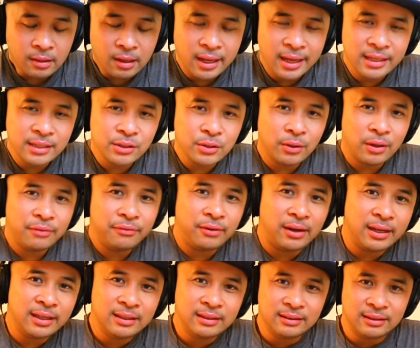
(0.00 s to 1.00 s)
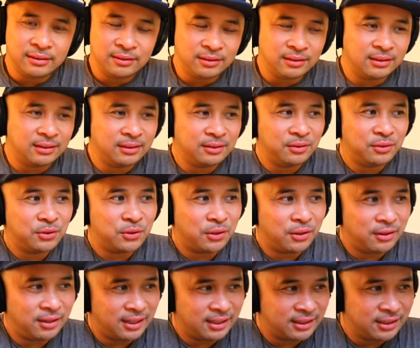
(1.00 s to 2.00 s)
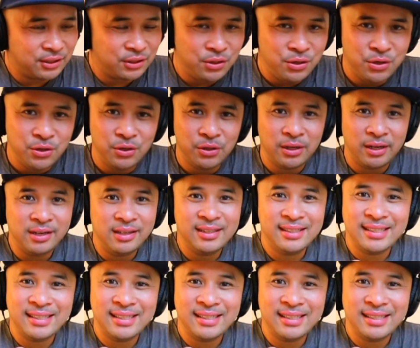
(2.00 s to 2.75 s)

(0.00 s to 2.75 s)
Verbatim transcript: And so I find that there's like sort of like this new